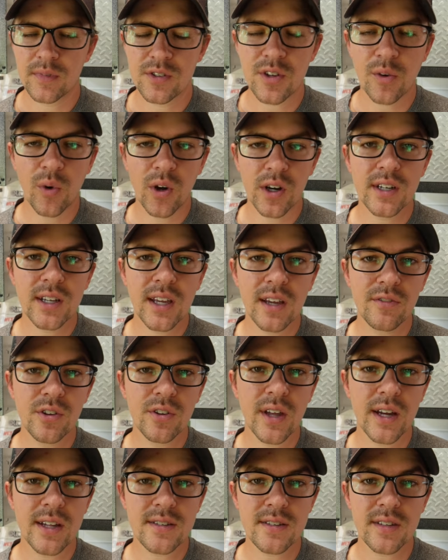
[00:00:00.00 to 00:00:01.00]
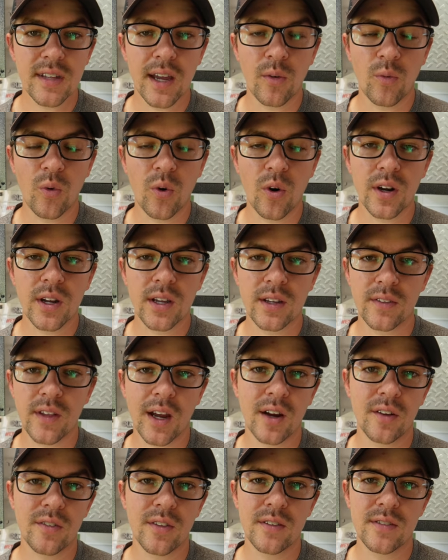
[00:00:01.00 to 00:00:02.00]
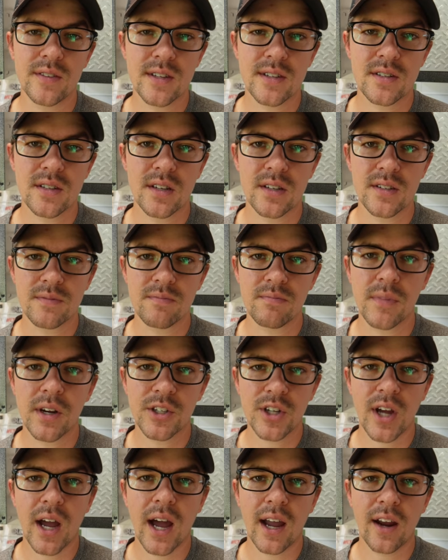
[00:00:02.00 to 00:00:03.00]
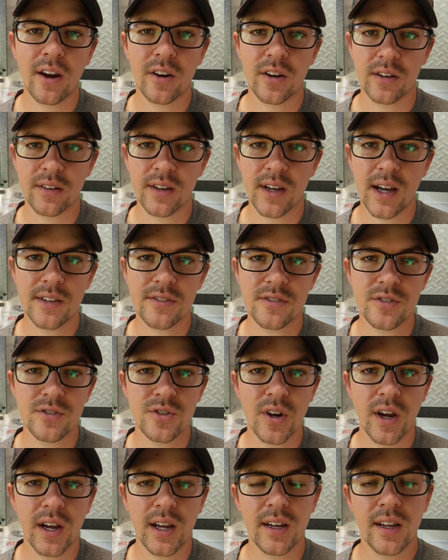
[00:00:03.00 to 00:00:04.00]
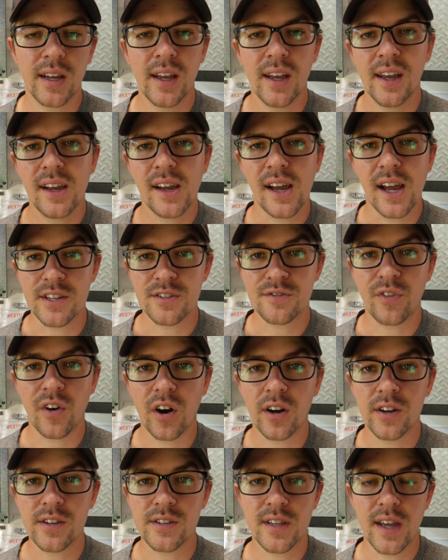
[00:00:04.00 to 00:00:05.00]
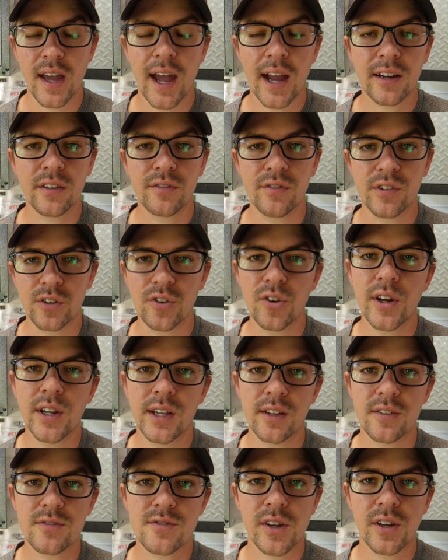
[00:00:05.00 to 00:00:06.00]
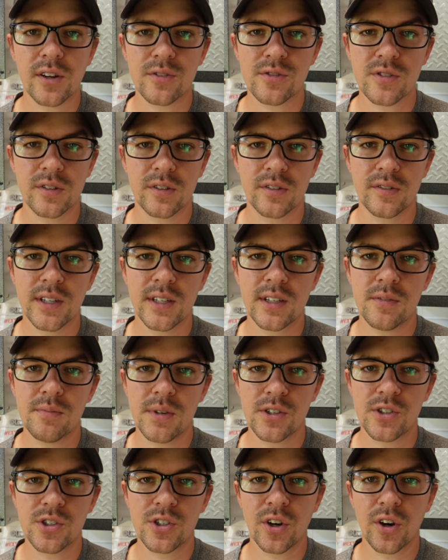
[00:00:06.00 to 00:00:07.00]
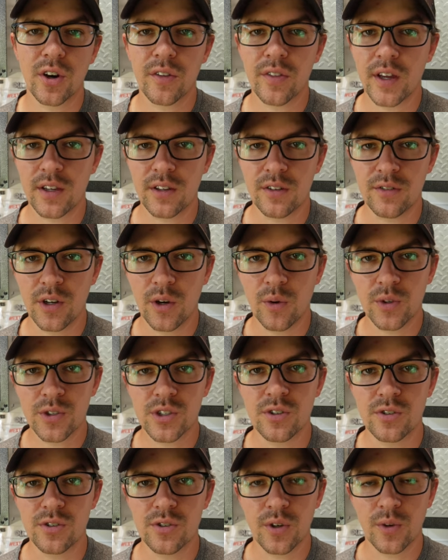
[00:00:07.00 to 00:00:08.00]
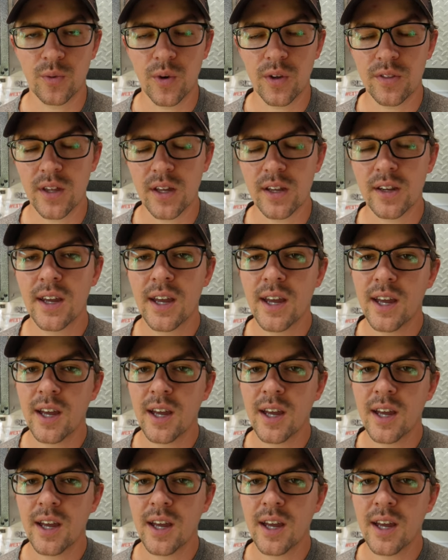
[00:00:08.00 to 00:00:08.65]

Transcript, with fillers: So I wanted to give you that slight warning there that this is much higher in concentrate as far as the active ingredients go, so you need to be sure that you know what you're doing with it.